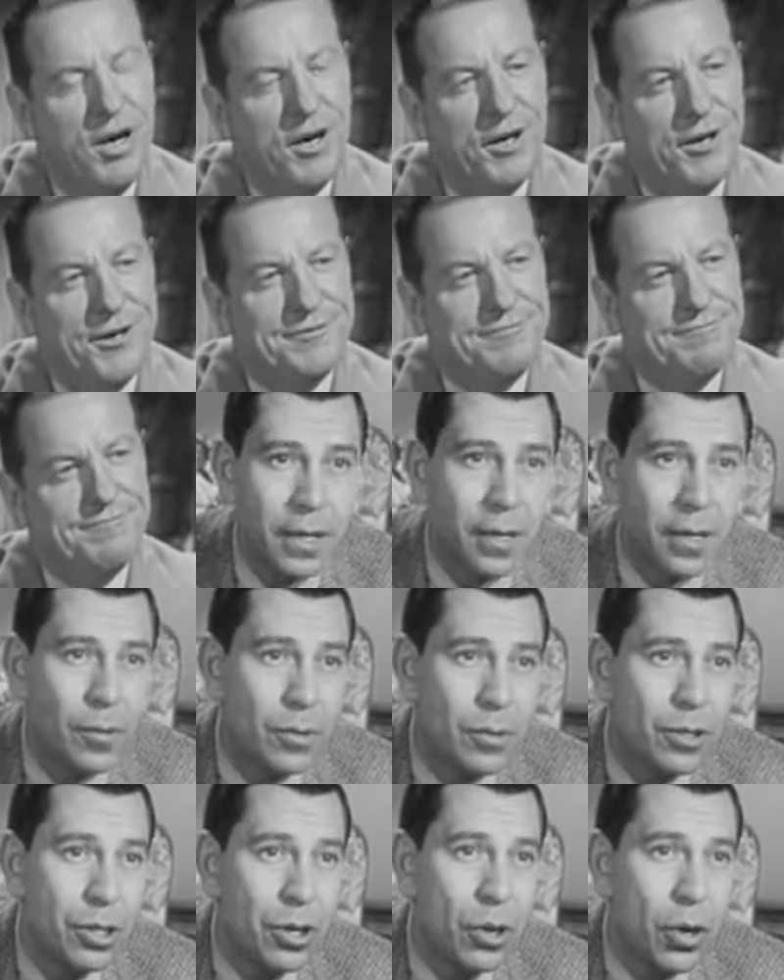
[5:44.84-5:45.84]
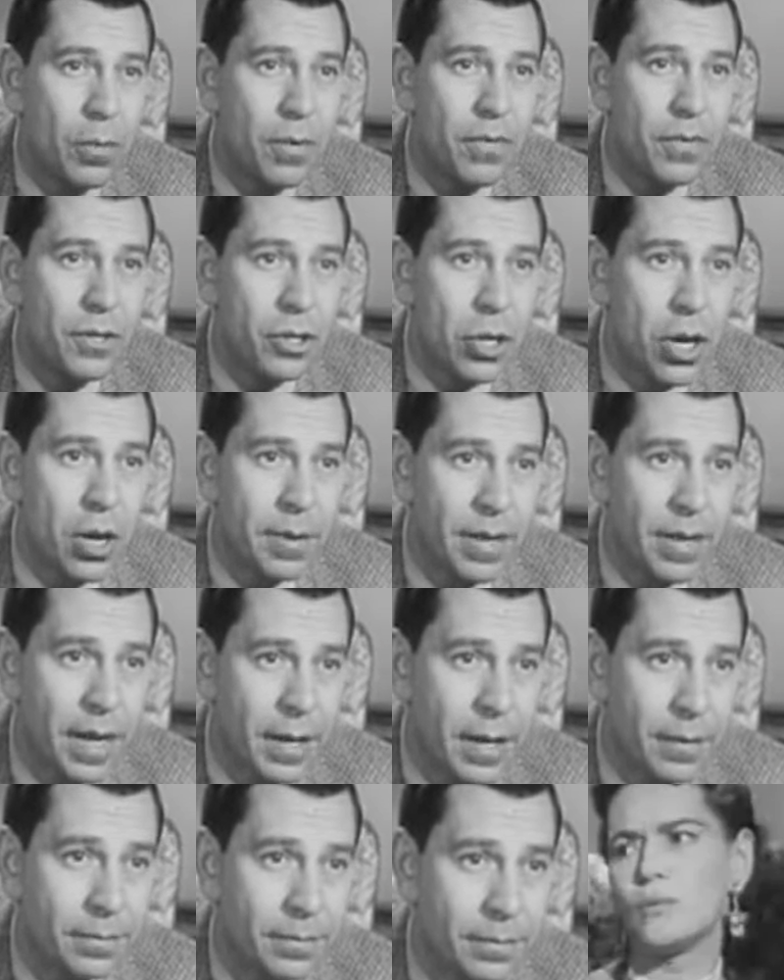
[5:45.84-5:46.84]
Uh-huh. Would you know him if you saw him
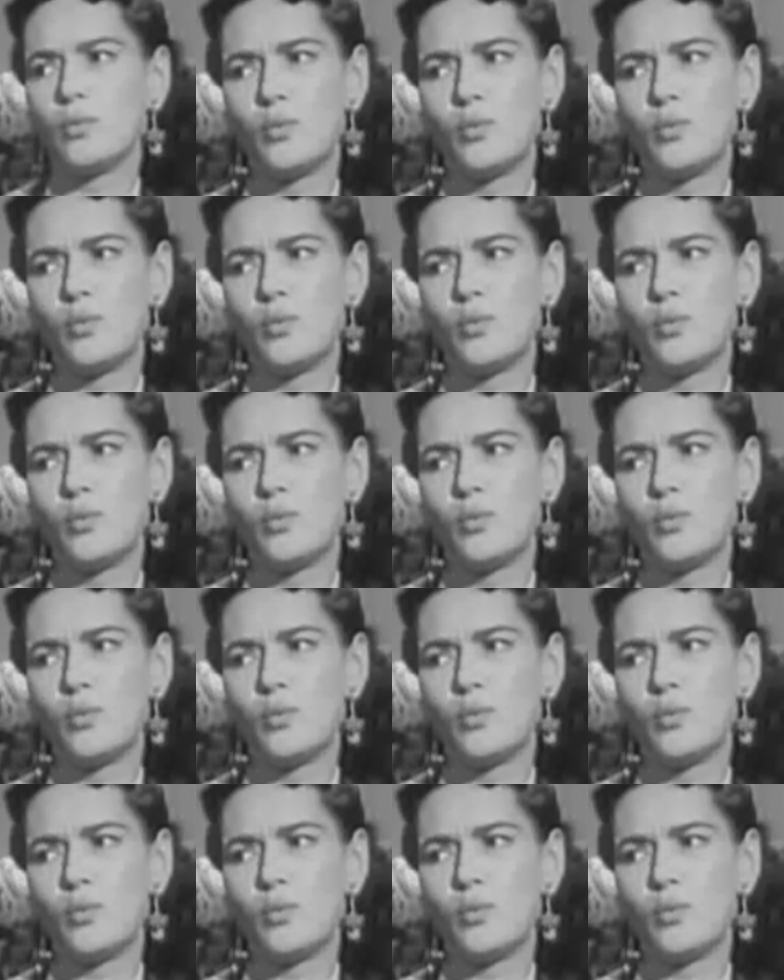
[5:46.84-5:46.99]
again?